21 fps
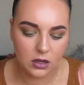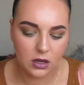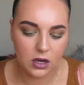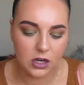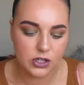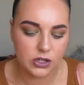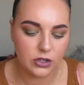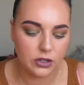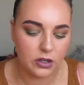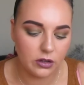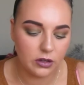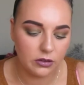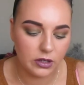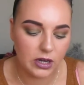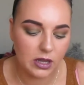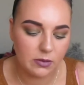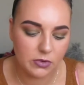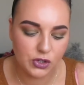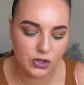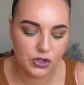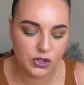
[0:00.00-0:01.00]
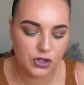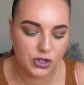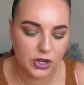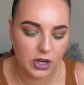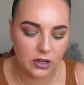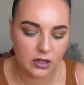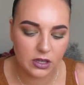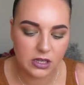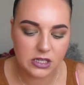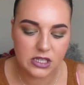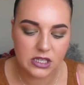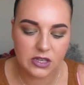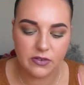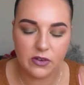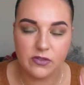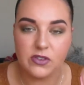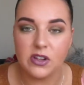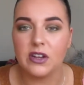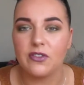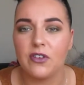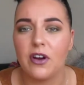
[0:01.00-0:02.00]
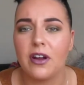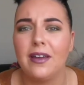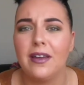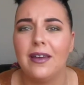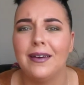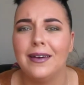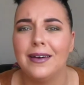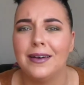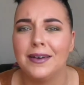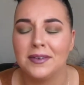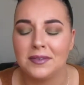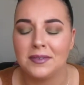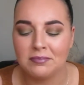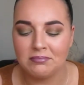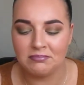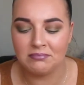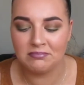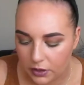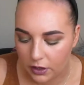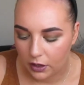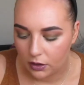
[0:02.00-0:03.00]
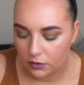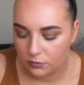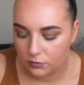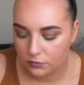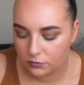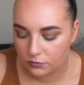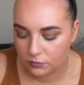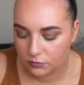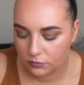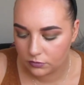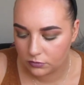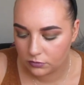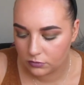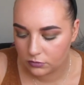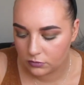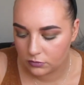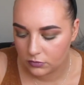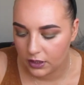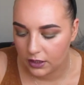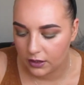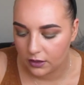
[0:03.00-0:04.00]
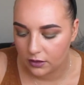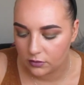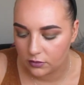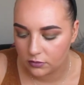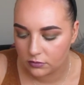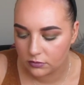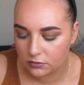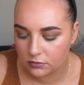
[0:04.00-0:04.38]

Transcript: I don't know. Let me just check and see if I've done that right. Here we go. Yeah.